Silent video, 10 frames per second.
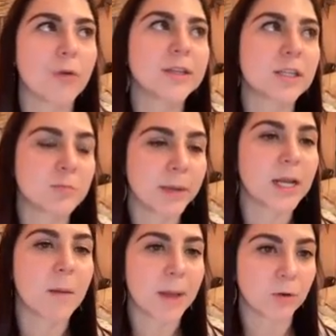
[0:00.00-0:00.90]
oh, this is
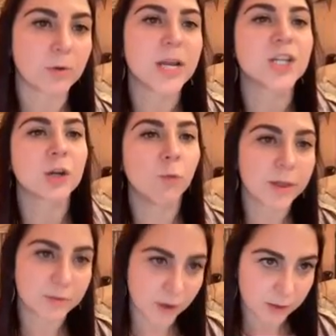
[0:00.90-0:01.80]
midgut malrotation
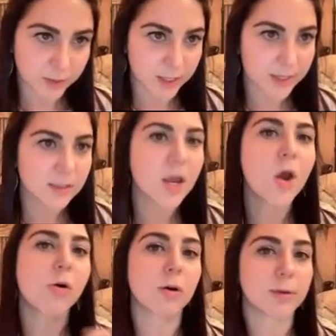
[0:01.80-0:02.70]
with volvulus
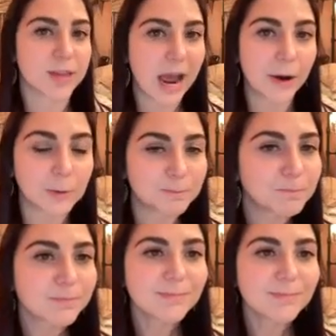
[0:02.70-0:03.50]
or without.